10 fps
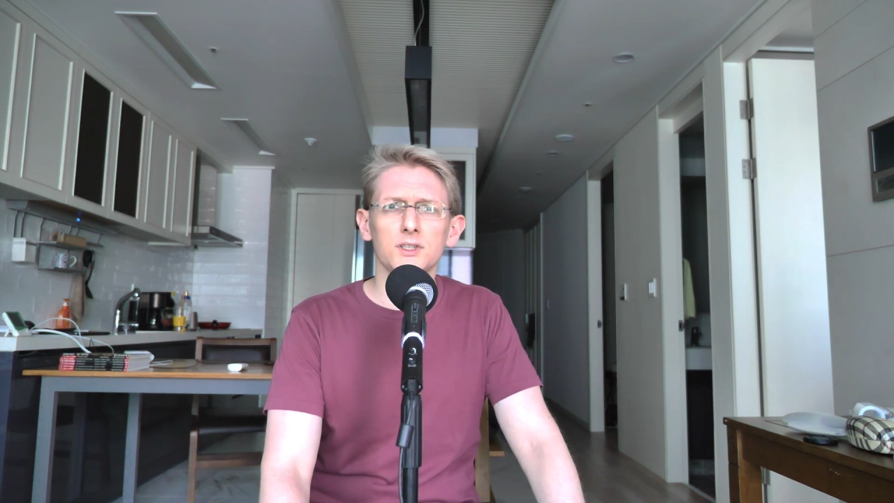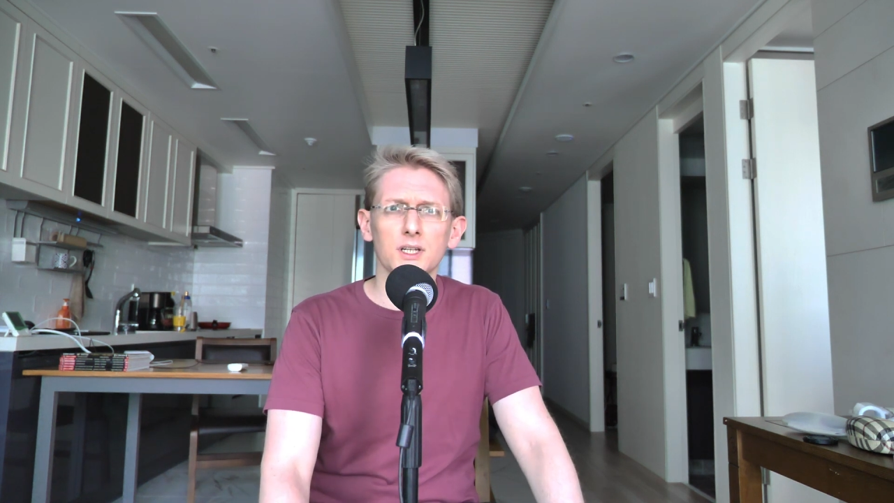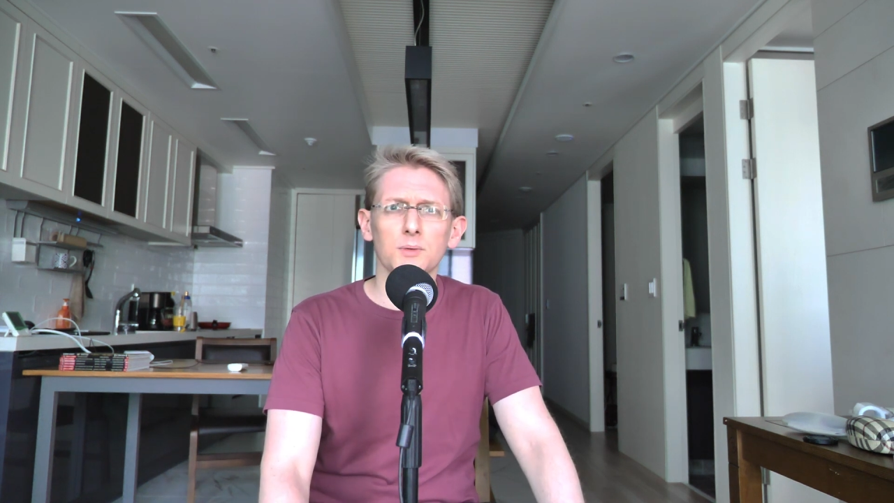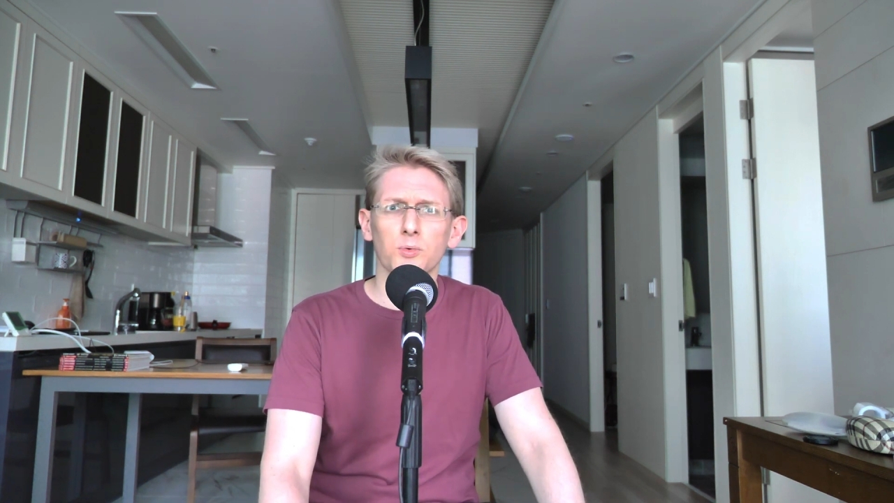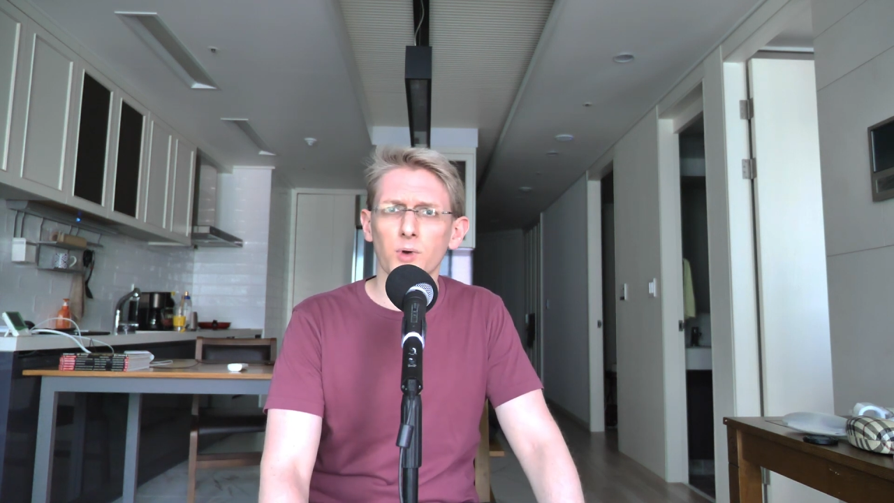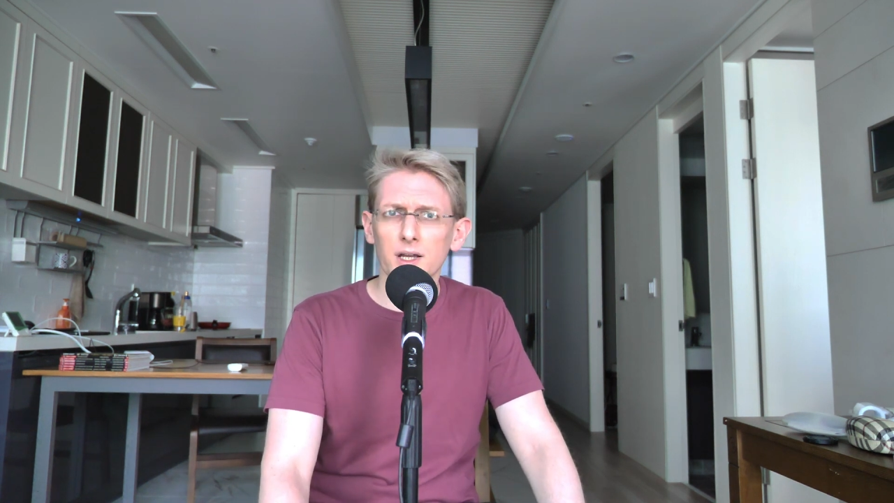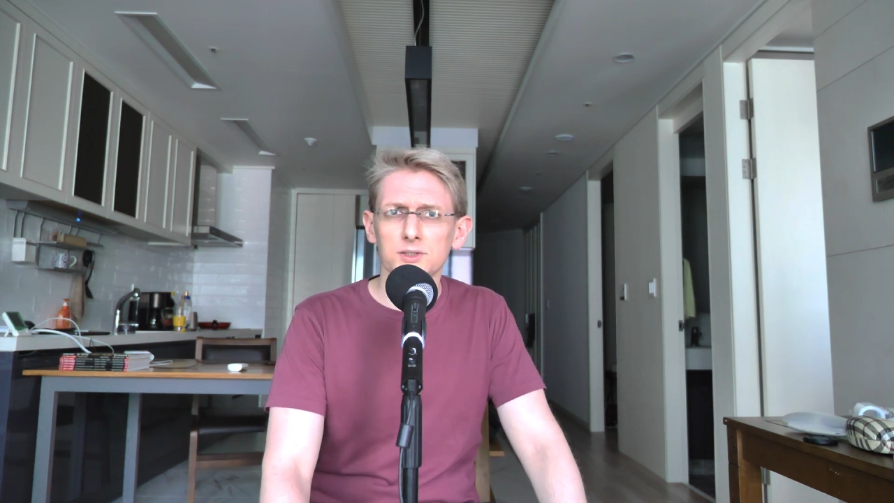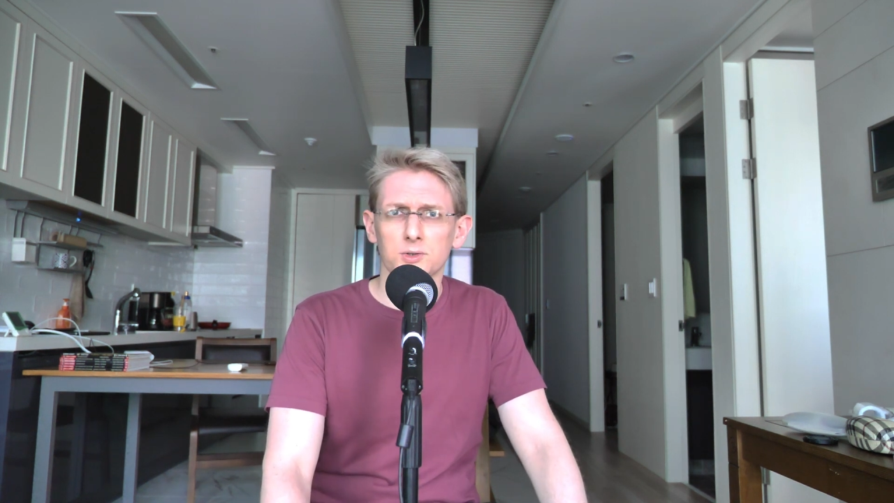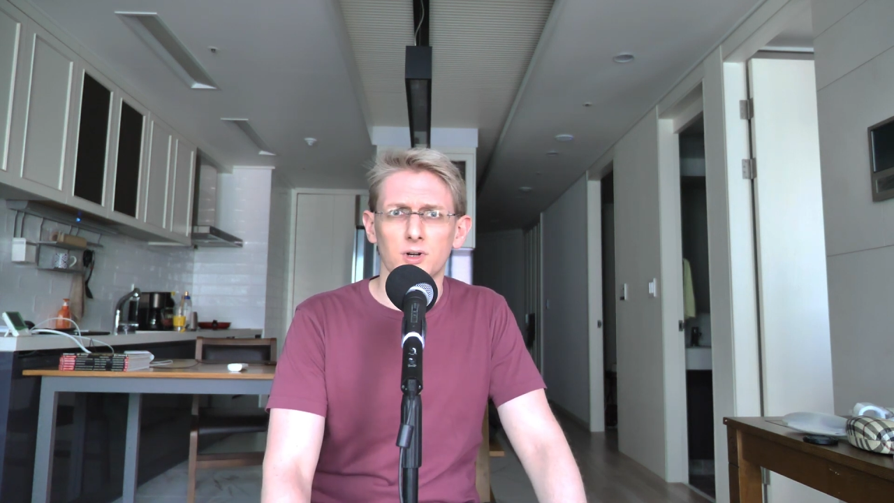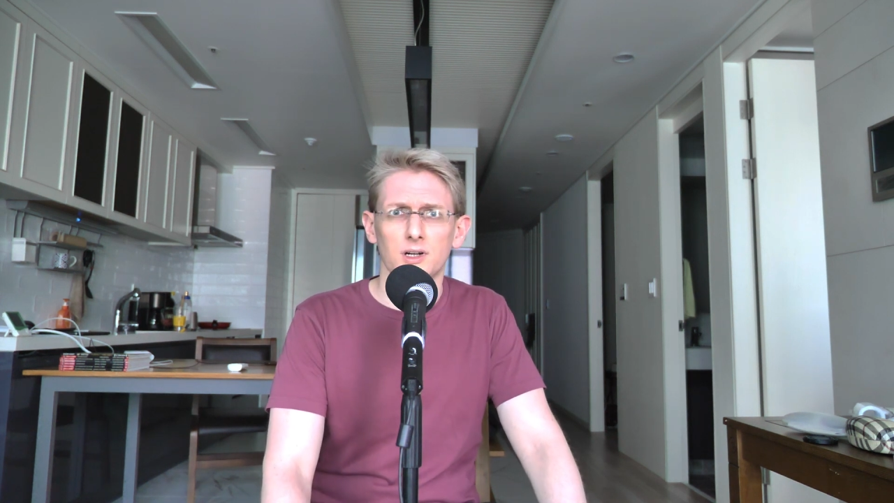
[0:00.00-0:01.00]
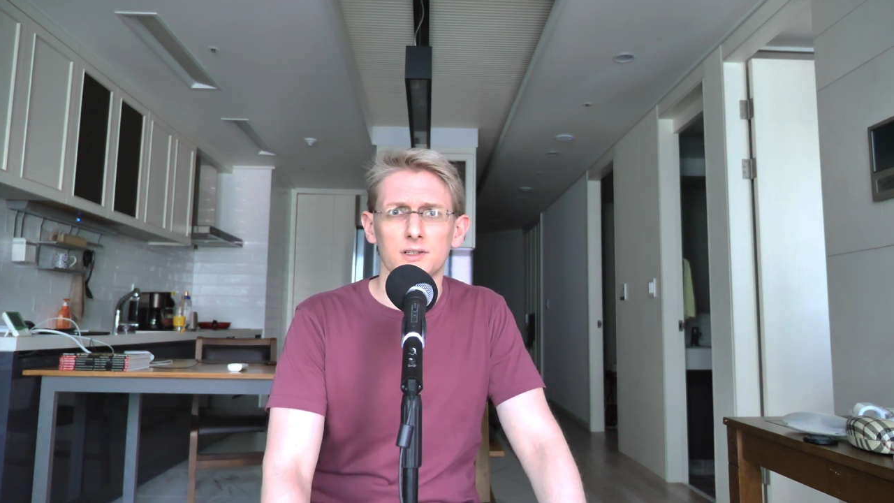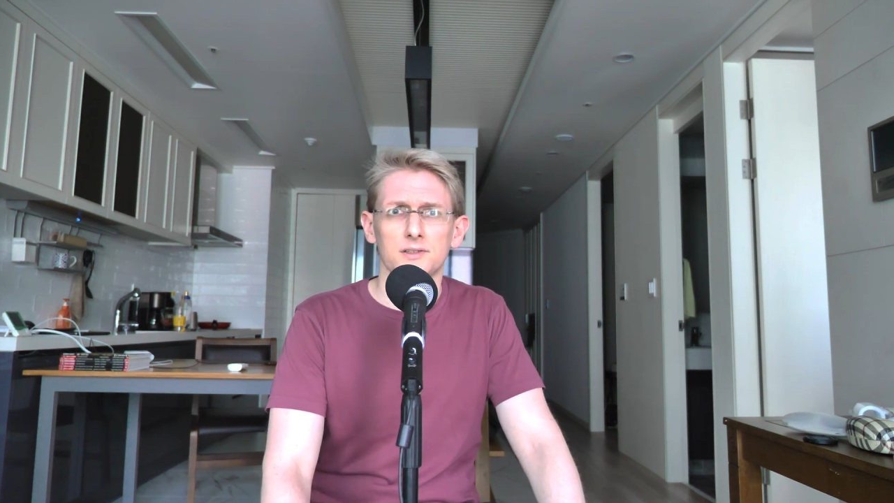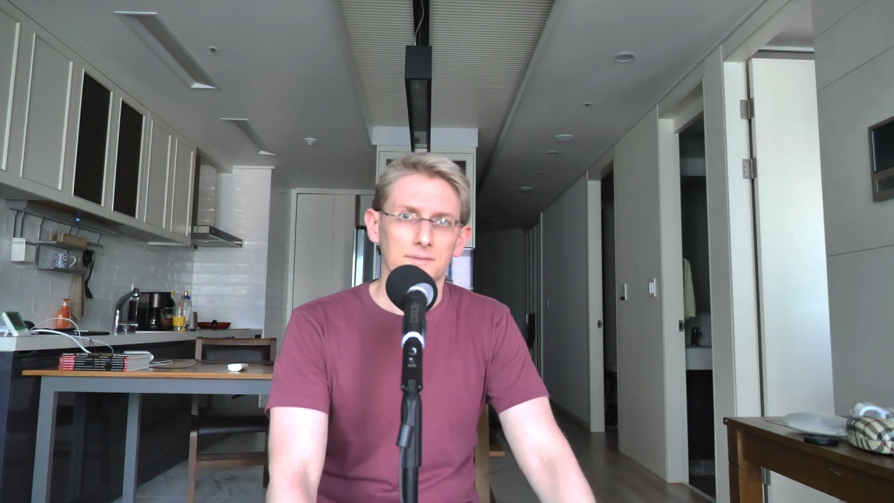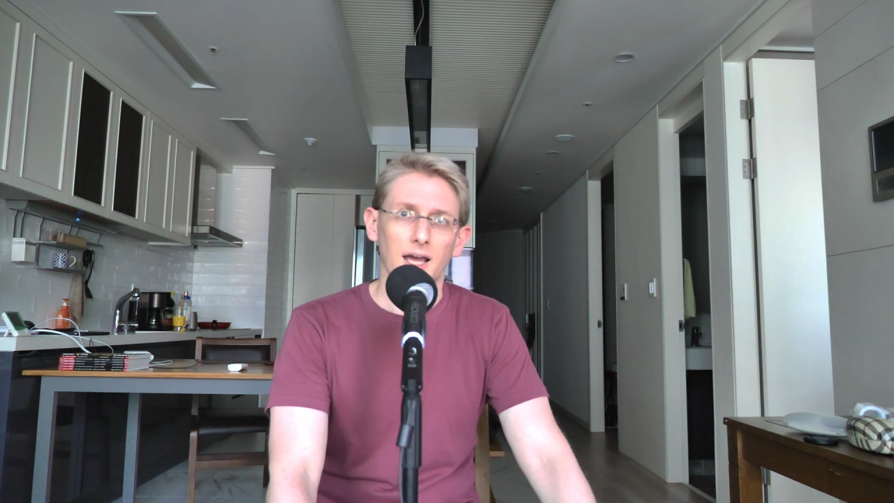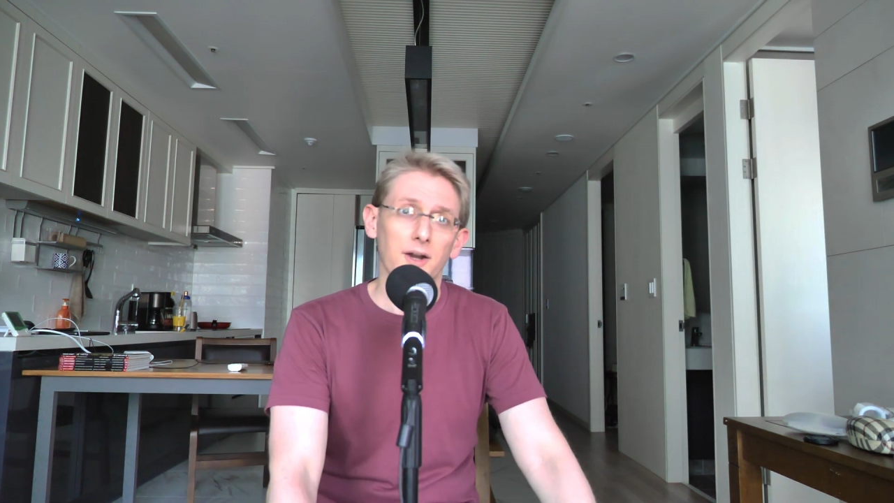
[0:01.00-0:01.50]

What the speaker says: cheap restaurants.